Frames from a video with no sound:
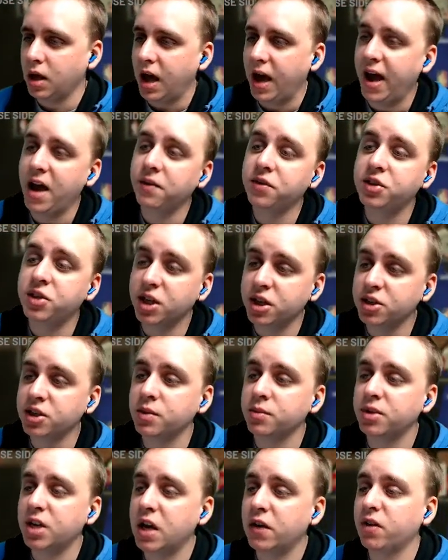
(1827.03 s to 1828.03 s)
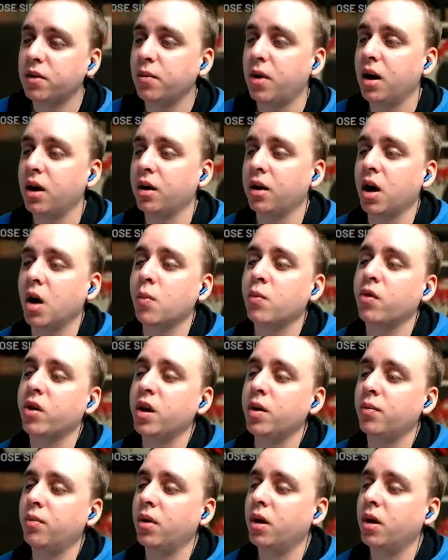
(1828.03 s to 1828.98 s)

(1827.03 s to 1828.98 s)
I have seen some David Montgomery,